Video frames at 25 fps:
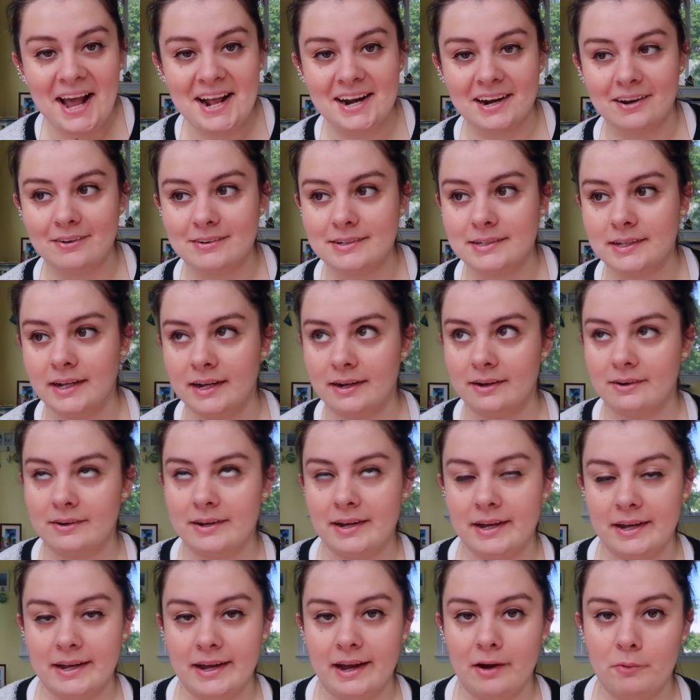And I was like,
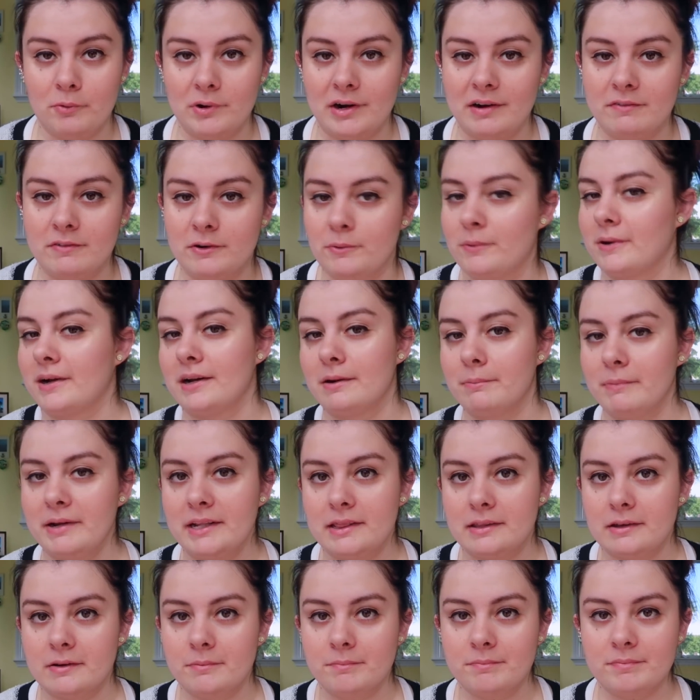okay, yeah, whatever, we're gonna
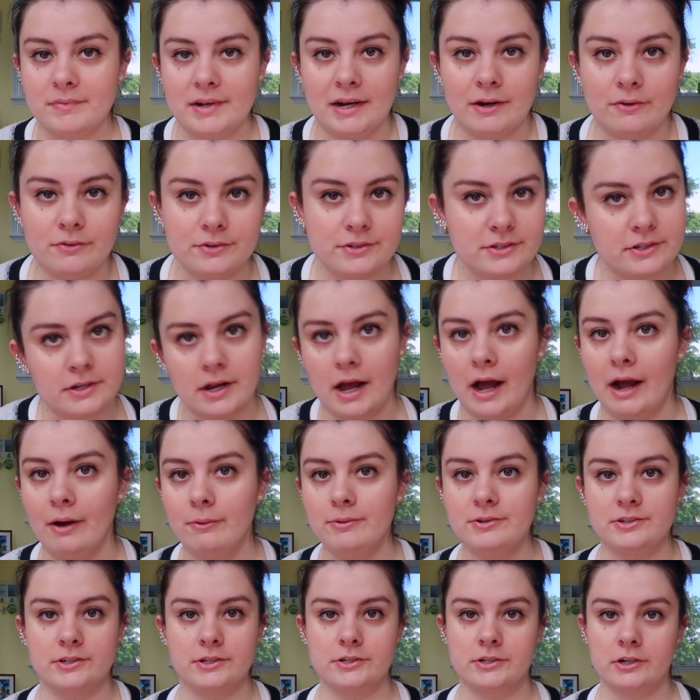meet them. And
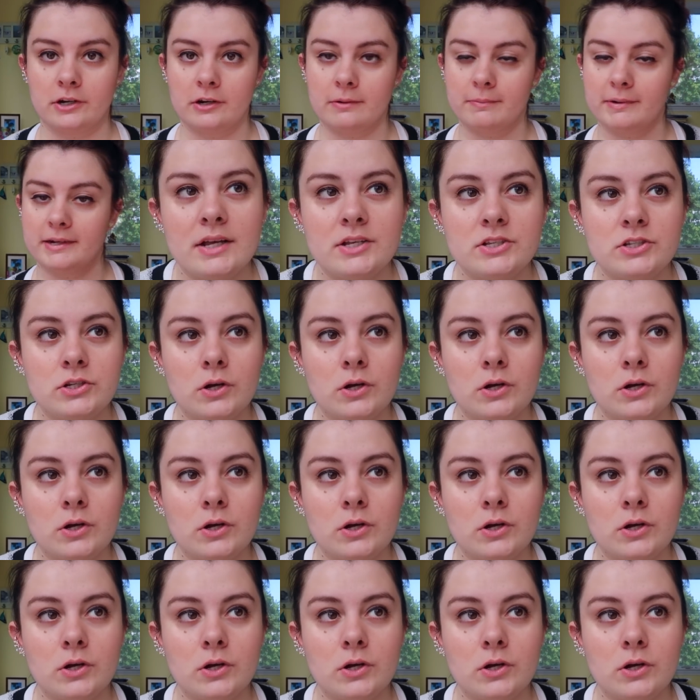I was determined.